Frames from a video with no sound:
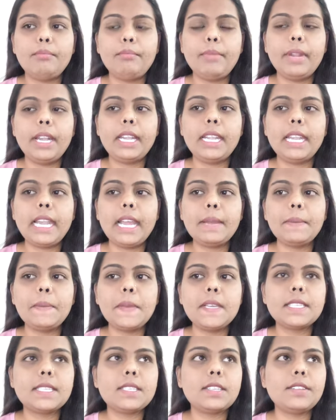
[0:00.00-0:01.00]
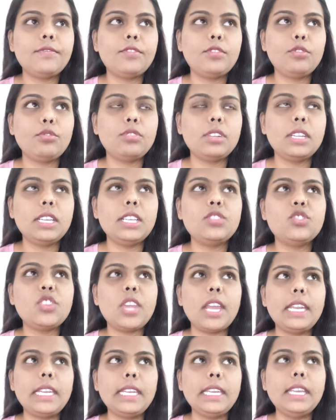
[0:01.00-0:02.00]
bit like mixed fruity
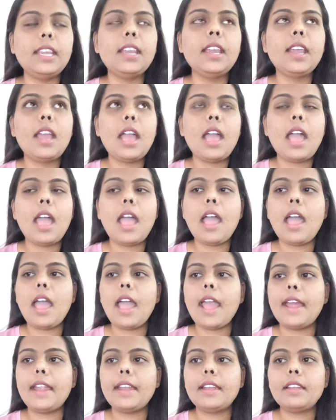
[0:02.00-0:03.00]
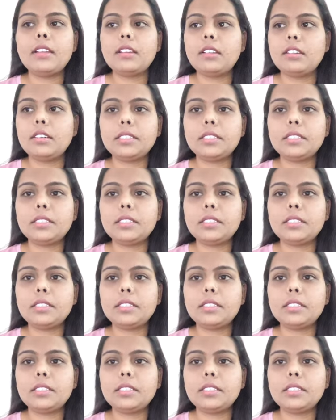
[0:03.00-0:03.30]
jelly, and